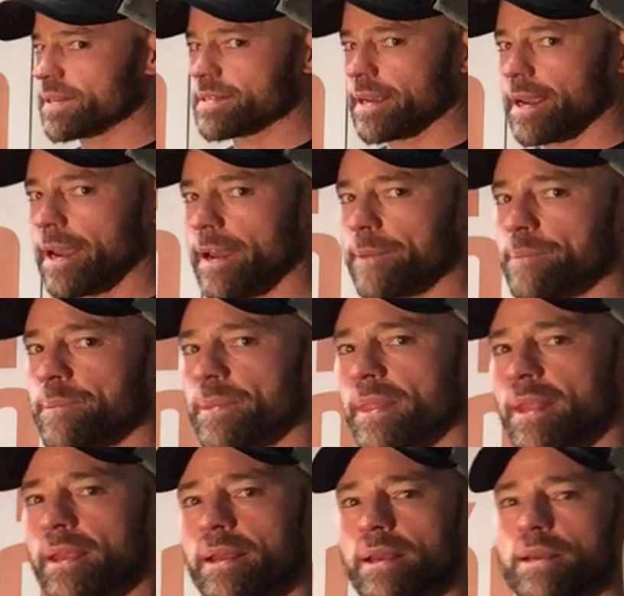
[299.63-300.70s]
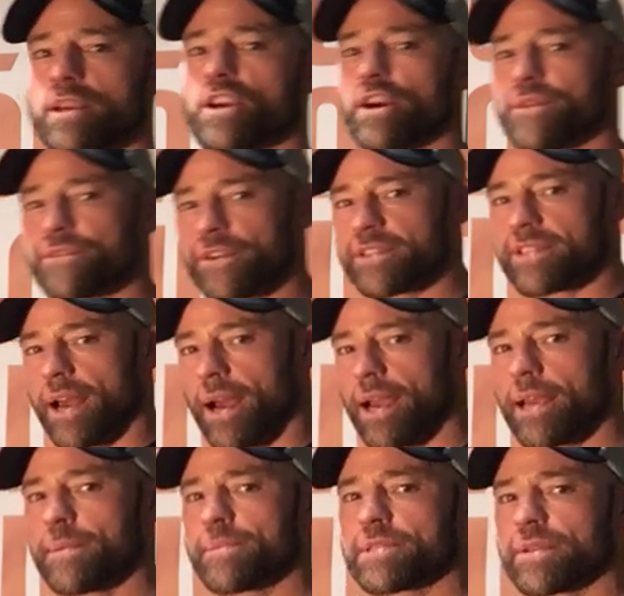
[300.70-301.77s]
once again, good for
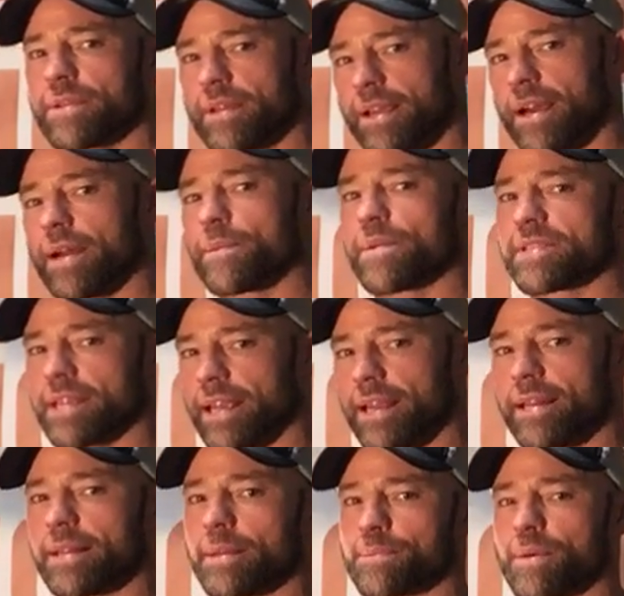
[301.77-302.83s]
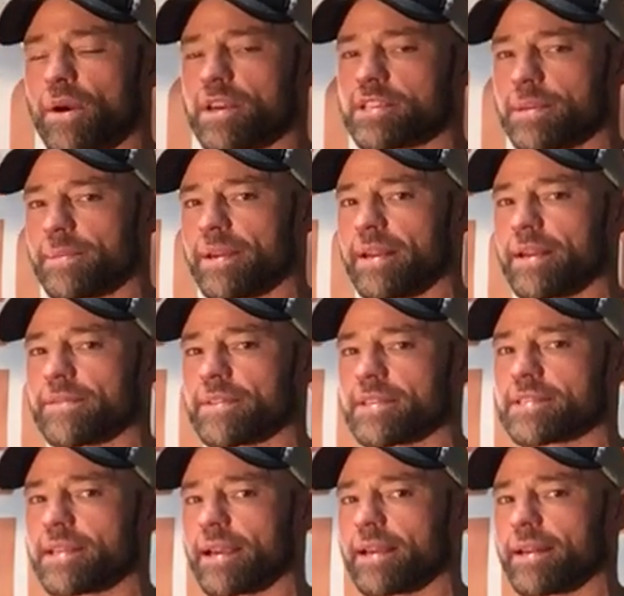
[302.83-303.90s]
time. So the gun was in the proximity of the
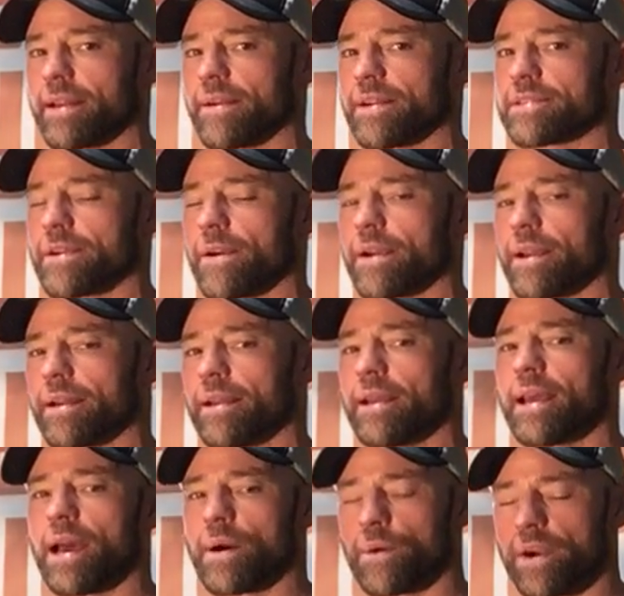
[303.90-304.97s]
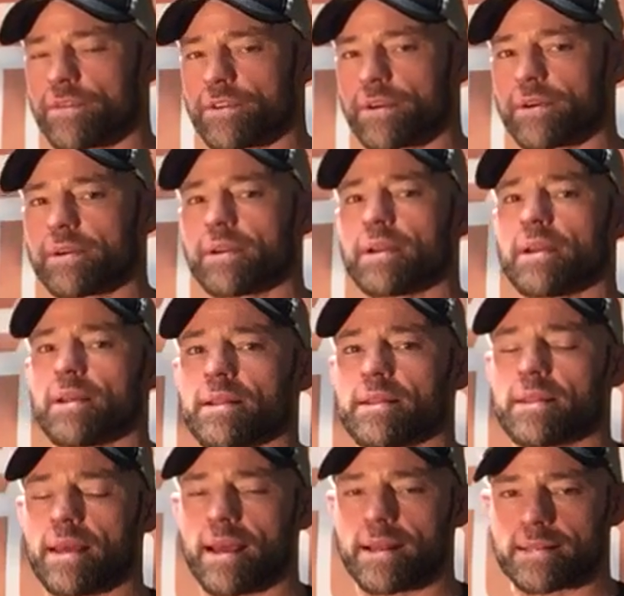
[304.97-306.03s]
secondary target. However,
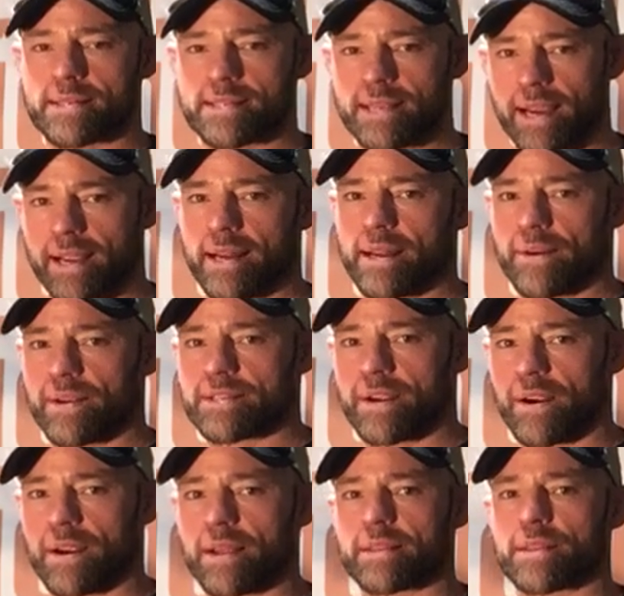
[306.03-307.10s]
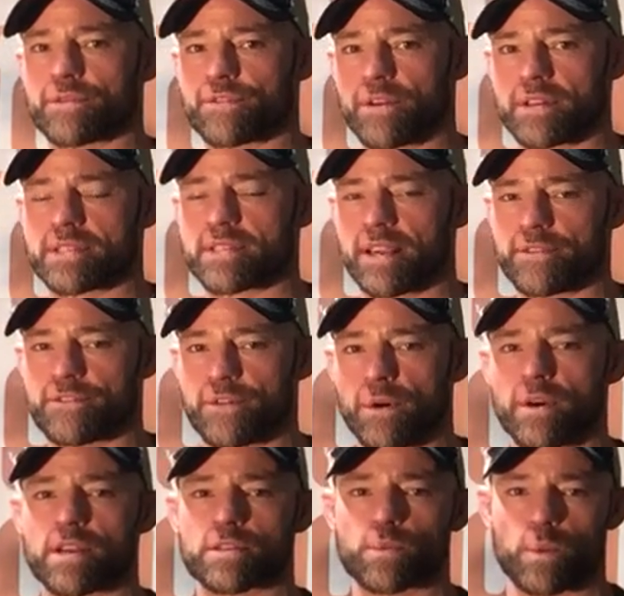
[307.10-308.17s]
that secondary target, the front sight
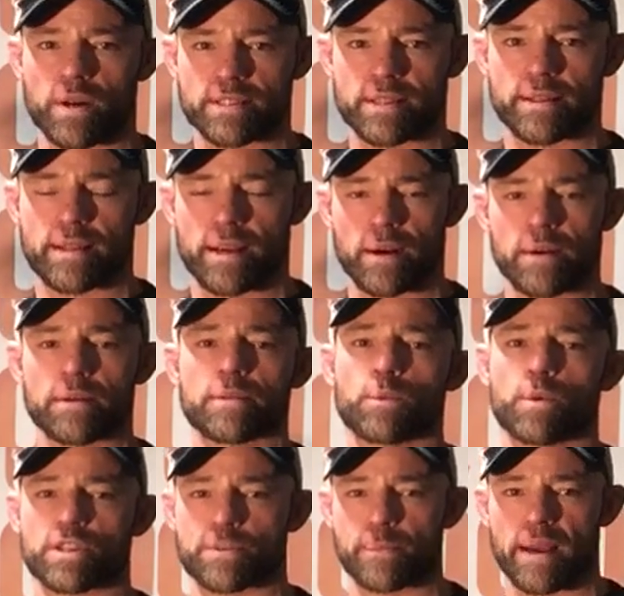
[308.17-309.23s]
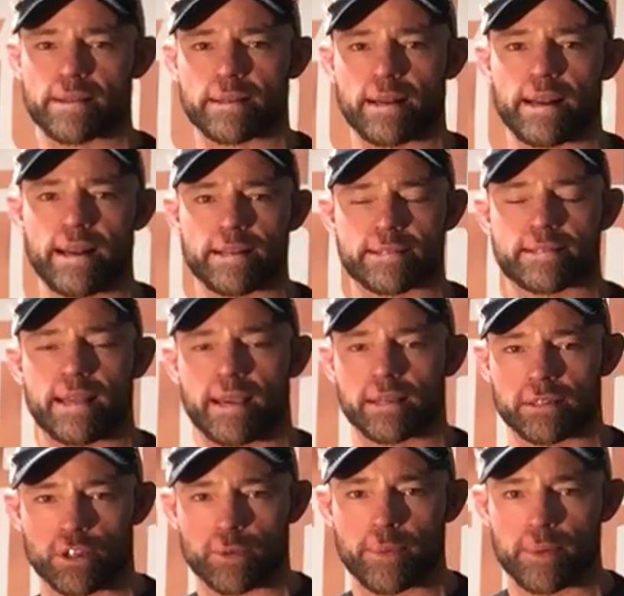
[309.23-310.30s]
focus wasn't there, which meant I needed to take a
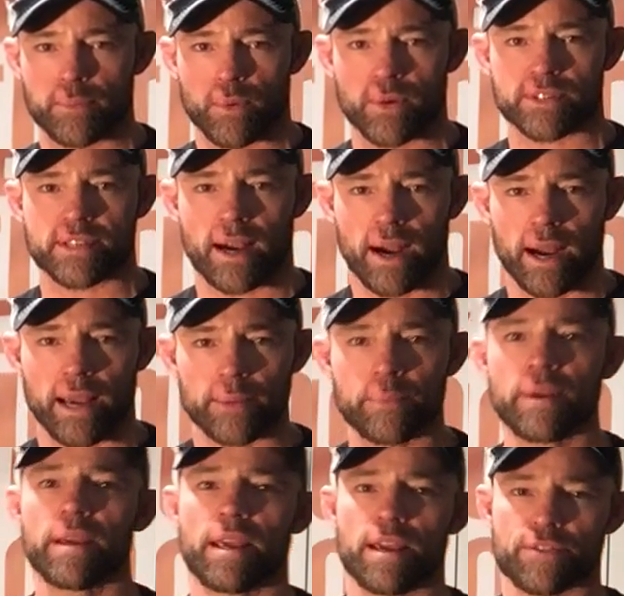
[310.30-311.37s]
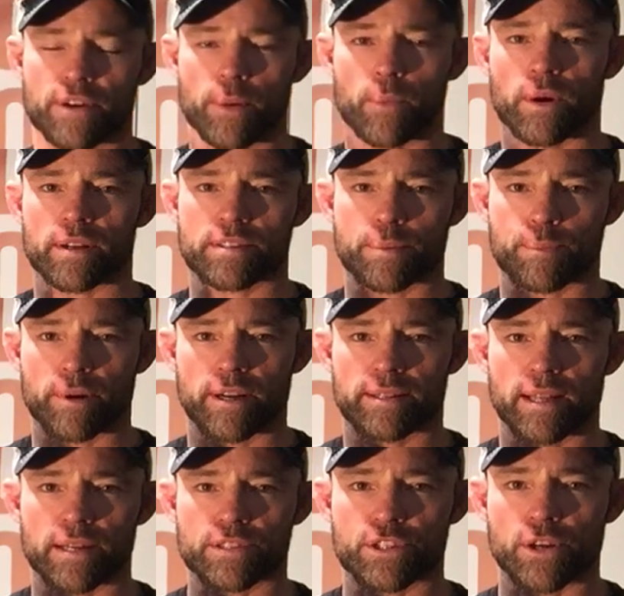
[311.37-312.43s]
little bit more time if I wanted to break
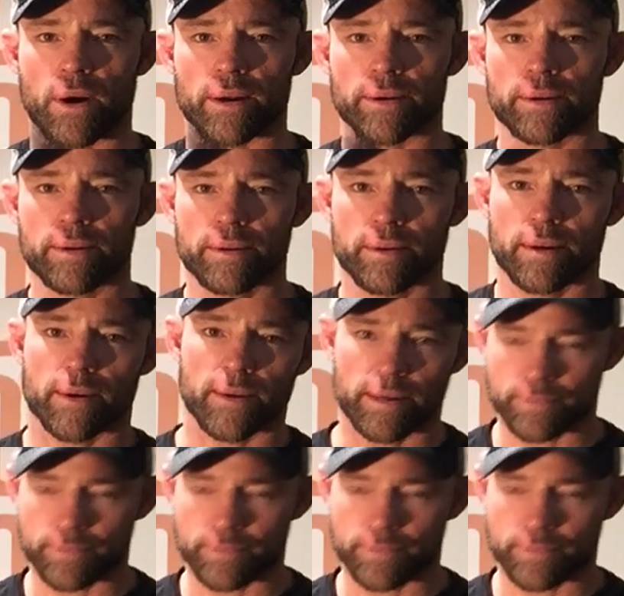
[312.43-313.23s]
that shot. All